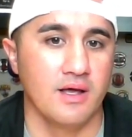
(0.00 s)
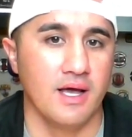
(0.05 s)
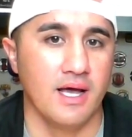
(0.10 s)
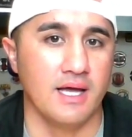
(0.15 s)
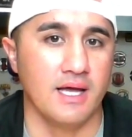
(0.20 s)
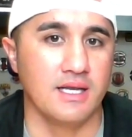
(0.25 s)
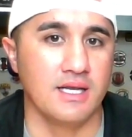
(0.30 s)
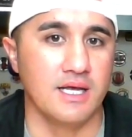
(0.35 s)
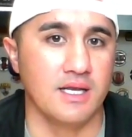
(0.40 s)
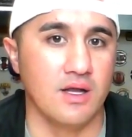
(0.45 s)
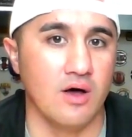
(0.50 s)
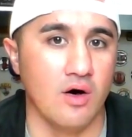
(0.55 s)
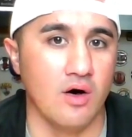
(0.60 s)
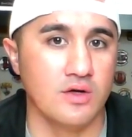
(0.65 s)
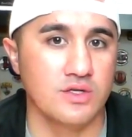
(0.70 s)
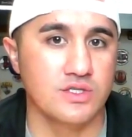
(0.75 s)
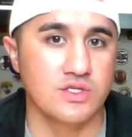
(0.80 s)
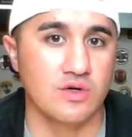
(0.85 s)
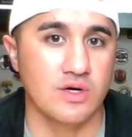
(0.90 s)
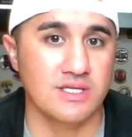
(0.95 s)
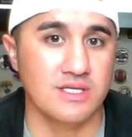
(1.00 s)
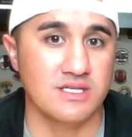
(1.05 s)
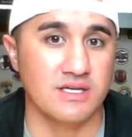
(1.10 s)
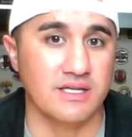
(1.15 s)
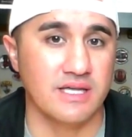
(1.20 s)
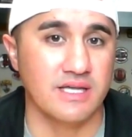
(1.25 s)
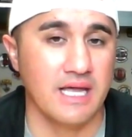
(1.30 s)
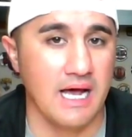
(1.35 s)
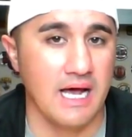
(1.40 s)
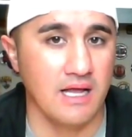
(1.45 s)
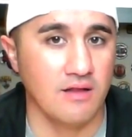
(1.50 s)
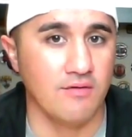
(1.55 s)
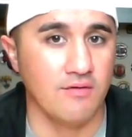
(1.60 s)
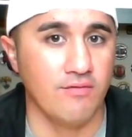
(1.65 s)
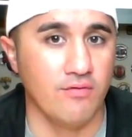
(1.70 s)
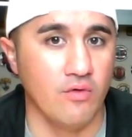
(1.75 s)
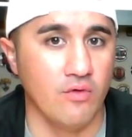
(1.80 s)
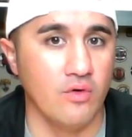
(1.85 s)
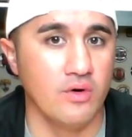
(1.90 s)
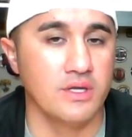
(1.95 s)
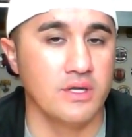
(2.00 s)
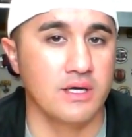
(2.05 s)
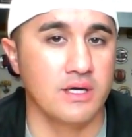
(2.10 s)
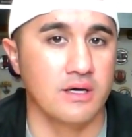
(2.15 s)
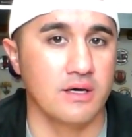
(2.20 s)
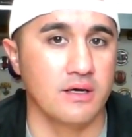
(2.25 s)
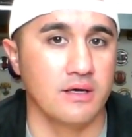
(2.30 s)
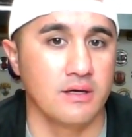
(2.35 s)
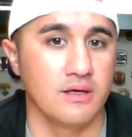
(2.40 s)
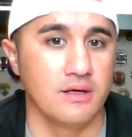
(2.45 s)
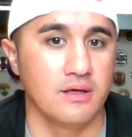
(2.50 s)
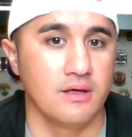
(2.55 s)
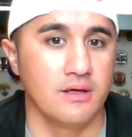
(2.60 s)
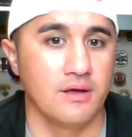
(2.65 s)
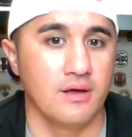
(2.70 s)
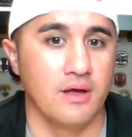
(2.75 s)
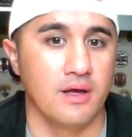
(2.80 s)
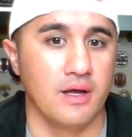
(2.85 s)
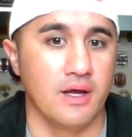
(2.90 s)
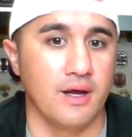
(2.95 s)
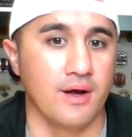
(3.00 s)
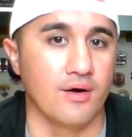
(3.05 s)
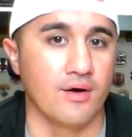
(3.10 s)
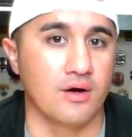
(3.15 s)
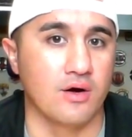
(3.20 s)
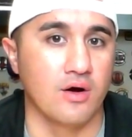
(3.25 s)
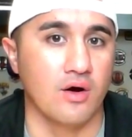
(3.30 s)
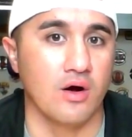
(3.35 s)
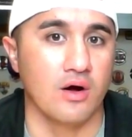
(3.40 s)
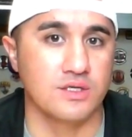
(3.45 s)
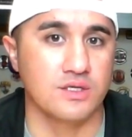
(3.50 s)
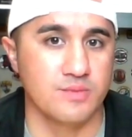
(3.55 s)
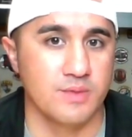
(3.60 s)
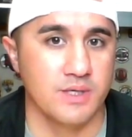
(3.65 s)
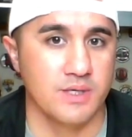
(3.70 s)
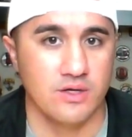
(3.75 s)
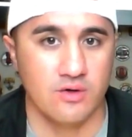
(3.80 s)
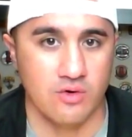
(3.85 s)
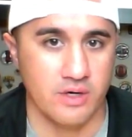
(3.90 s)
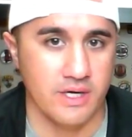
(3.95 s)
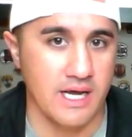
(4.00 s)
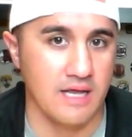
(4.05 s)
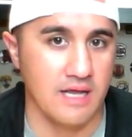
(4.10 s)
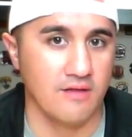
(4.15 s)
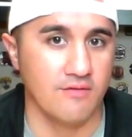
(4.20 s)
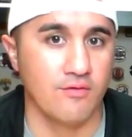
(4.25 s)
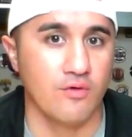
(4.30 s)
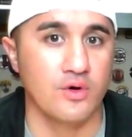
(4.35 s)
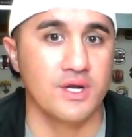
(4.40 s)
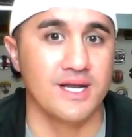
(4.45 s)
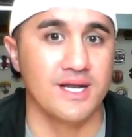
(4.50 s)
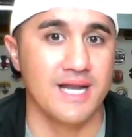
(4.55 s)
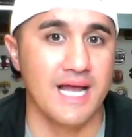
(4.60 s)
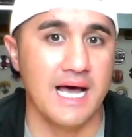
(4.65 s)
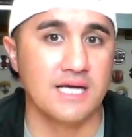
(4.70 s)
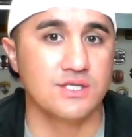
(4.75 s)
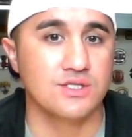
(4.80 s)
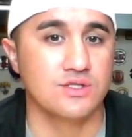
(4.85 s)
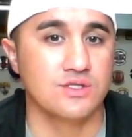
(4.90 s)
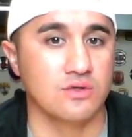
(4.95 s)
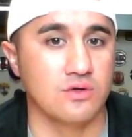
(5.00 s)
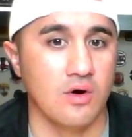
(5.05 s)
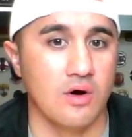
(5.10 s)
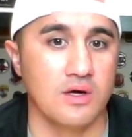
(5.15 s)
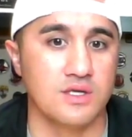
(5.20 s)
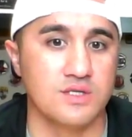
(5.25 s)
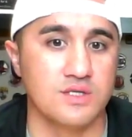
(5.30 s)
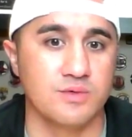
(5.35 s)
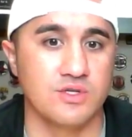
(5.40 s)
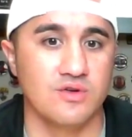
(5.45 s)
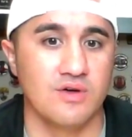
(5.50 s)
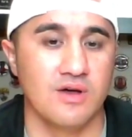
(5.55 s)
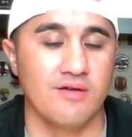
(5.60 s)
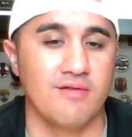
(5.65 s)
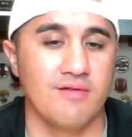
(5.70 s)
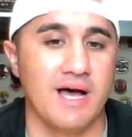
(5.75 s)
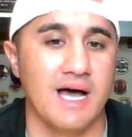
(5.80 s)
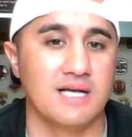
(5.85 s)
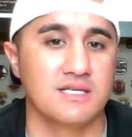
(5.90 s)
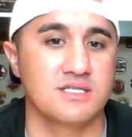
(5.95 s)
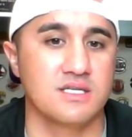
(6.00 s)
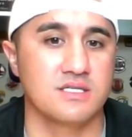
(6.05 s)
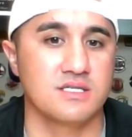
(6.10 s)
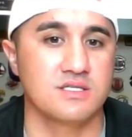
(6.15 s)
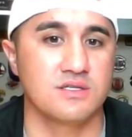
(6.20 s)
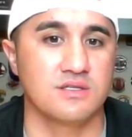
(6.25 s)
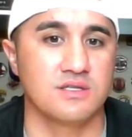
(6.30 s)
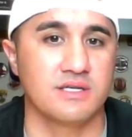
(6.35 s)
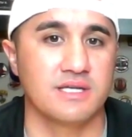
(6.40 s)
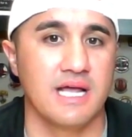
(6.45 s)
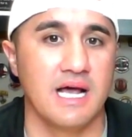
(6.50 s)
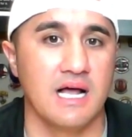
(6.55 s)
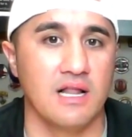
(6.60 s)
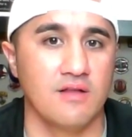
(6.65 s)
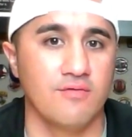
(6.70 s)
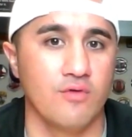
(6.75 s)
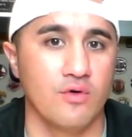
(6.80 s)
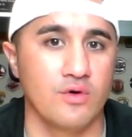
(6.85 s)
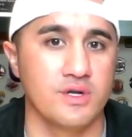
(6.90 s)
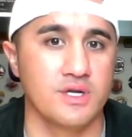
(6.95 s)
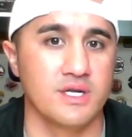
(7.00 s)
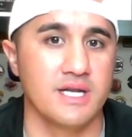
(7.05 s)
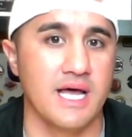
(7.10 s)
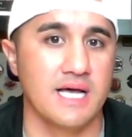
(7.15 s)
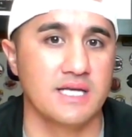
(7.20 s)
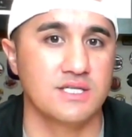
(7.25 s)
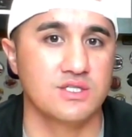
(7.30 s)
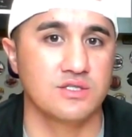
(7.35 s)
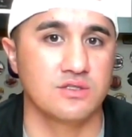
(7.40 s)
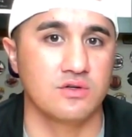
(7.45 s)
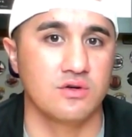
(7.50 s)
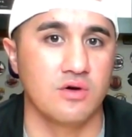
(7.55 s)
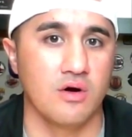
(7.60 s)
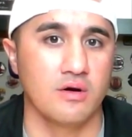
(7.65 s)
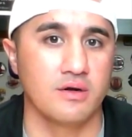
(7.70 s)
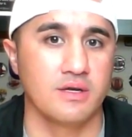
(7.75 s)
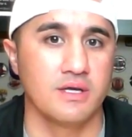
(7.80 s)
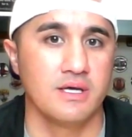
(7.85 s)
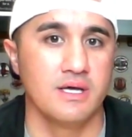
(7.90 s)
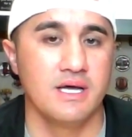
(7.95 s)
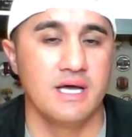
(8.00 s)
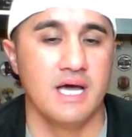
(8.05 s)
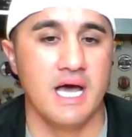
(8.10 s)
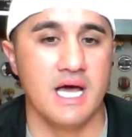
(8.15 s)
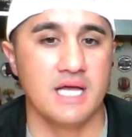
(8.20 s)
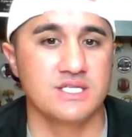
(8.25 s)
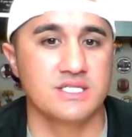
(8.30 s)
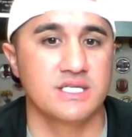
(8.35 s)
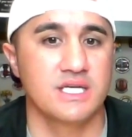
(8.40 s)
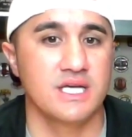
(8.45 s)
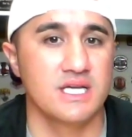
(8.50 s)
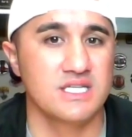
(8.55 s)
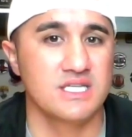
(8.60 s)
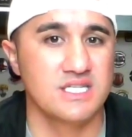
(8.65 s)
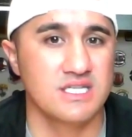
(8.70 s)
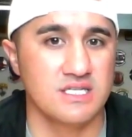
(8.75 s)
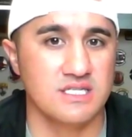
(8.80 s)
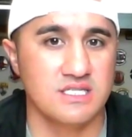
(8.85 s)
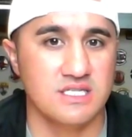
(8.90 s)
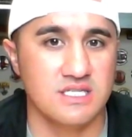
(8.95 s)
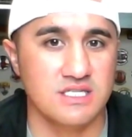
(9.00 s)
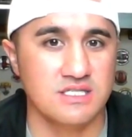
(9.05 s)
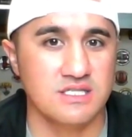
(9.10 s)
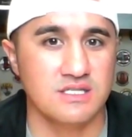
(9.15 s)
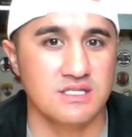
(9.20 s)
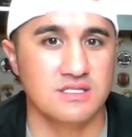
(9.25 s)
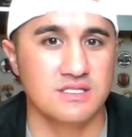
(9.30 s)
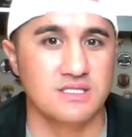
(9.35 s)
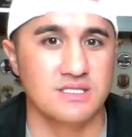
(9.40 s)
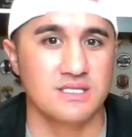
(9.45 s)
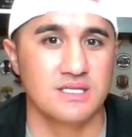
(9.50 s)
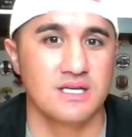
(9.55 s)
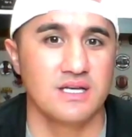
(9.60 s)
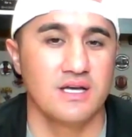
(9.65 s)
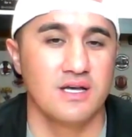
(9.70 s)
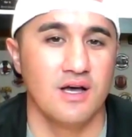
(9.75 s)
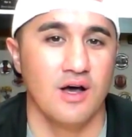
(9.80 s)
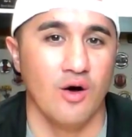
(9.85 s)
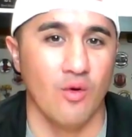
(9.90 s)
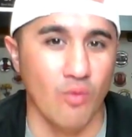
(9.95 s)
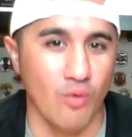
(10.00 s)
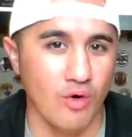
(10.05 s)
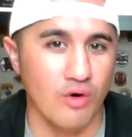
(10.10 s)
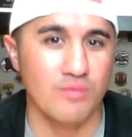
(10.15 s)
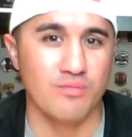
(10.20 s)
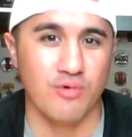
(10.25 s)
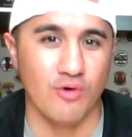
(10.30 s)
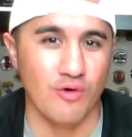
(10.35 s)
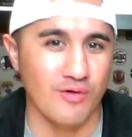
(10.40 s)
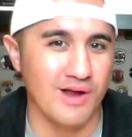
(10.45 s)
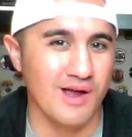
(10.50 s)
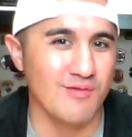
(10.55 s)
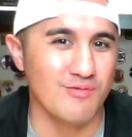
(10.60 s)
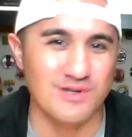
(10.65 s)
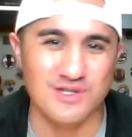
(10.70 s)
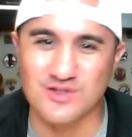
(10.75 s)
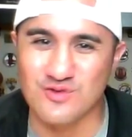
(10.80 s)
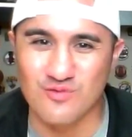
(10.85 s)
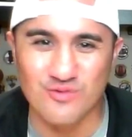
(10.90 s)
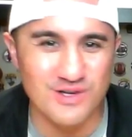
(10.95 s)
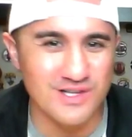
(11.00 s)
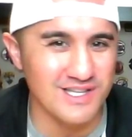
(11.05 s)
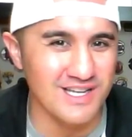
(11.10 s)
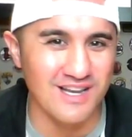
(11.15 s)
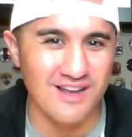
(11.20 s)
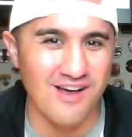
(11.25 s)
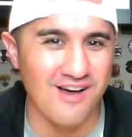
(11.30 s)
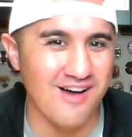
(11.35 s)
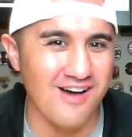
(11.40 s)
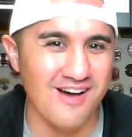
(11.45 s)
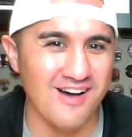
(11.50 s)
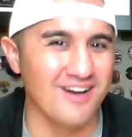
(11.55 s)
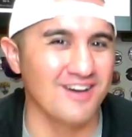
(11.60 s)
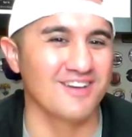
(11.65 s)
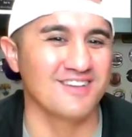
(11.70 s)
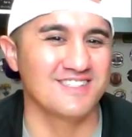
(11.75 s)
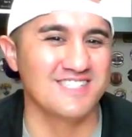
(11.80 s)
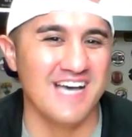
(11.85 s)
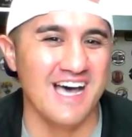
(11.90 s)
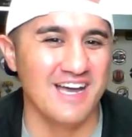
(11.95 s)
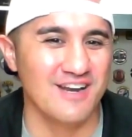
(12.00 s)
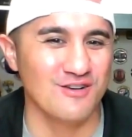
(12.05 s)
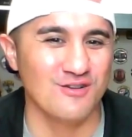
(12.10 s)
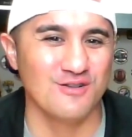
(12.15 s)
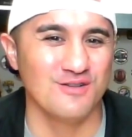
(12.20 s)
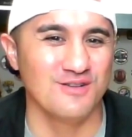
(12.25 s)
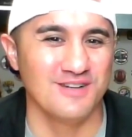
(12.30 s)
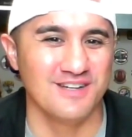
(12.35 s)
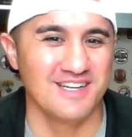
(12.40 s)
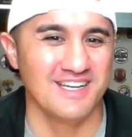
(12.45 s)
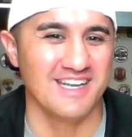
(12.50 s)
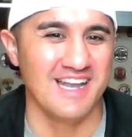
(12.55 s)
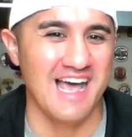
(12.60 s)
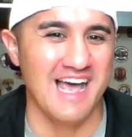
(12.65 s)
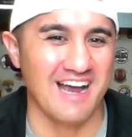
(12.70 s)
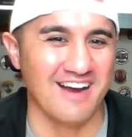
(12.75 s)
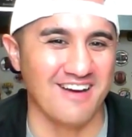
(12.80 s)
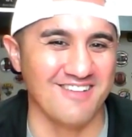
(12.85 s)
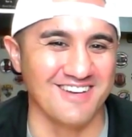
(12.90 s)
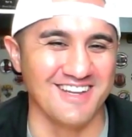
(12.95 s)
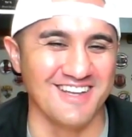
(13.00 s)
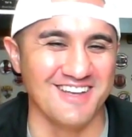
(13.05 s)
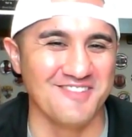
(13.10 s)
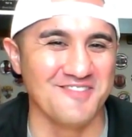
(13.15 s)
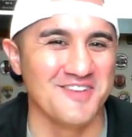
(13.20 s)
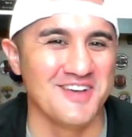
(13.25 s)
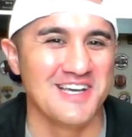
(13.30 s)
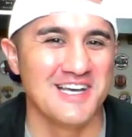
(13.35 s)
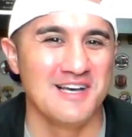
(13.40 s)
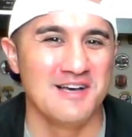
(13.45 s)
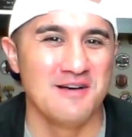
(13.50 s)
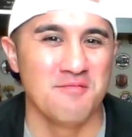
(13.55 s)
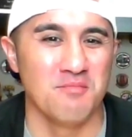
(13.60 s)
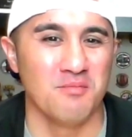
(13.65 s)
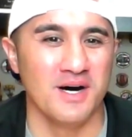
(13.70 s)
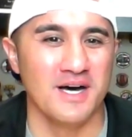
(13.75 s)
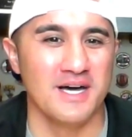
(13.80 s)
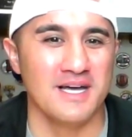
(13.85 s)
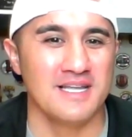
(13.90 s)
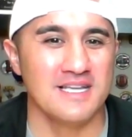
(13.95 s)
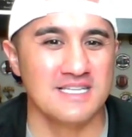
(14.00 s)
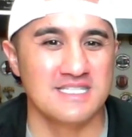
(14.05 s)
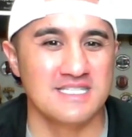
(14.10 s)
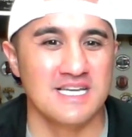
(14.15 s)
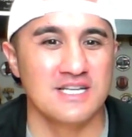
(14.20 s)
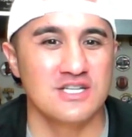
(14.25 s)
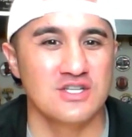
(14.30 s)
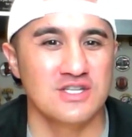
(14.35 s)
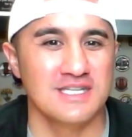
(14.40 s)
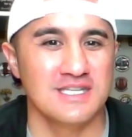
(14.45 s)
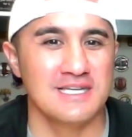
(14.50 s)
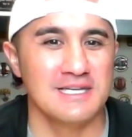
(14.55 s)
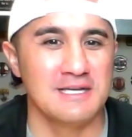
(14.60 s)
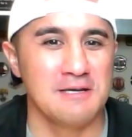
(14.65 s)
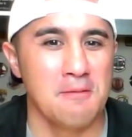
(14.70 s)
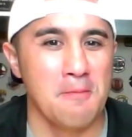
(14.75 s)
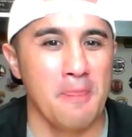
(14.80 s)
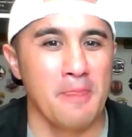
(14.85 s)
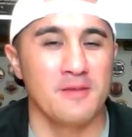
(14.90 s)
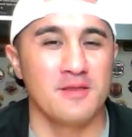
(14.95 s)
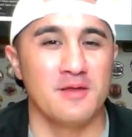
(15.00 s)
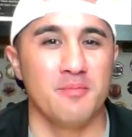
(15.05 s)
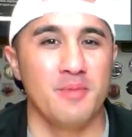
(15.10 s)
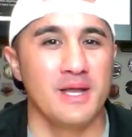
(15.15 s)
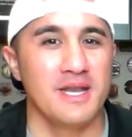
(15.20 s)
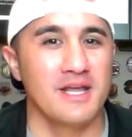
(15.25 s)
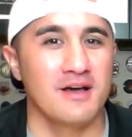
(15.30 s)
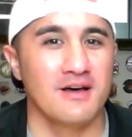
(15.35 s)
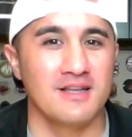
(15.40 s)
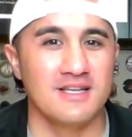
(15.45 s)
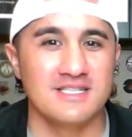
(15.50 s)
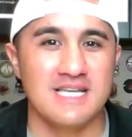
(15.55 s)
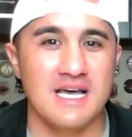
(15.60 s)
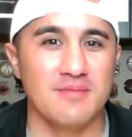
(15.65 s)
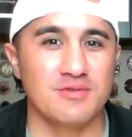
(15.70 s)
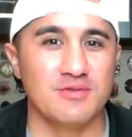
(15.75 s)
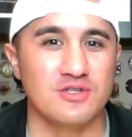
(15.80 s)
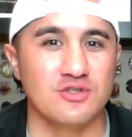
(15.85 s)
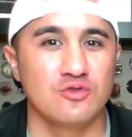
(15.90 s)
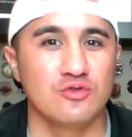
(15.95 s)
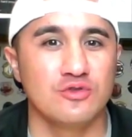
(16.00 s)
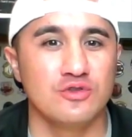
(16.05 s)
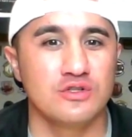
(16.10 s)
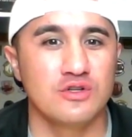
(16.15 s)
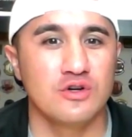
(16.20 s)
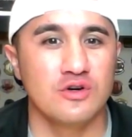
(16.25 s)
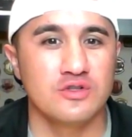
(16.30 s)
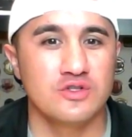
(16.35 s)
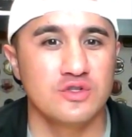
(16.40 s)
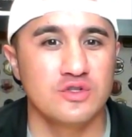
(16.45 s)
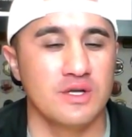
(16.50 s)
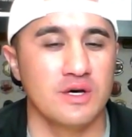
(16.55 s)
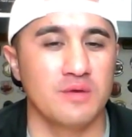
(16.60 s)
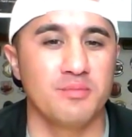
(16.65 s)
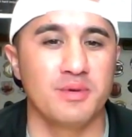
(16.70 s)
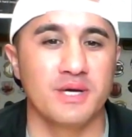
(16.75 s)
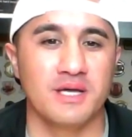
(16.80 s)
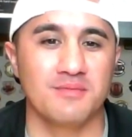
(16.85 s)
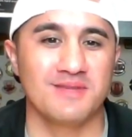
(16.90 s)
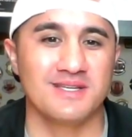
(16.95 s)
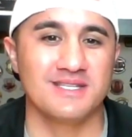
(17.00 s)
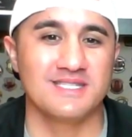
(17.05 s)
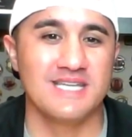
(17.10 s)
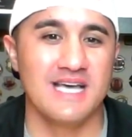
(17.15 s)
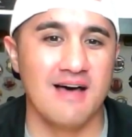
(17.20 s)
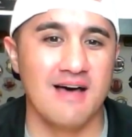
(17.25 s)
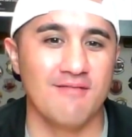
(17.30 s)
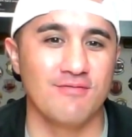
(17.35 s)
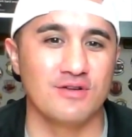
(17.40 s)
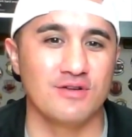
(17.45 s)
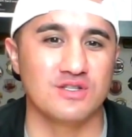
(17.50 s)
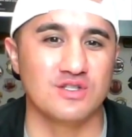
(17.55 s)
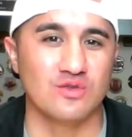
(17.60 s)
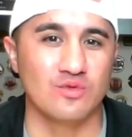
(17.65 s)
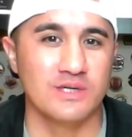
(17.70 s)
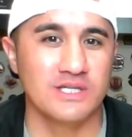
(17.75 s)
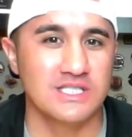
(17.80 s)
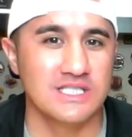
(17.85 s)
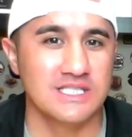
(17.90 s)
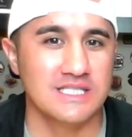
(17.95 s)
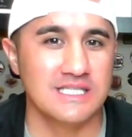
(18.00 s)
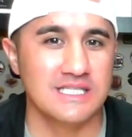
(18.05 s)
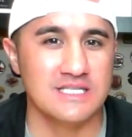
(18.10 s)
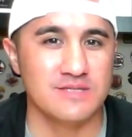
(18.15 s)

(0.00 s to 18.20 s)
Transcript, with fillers: And then also as a California Air Guardsman or California National Guardsman, you have access to the California National Guard Education Assistance Award Program, which is a really long title and acronym, but essentially, depending on the type of school you go to, they'll pick up the tab for tuition.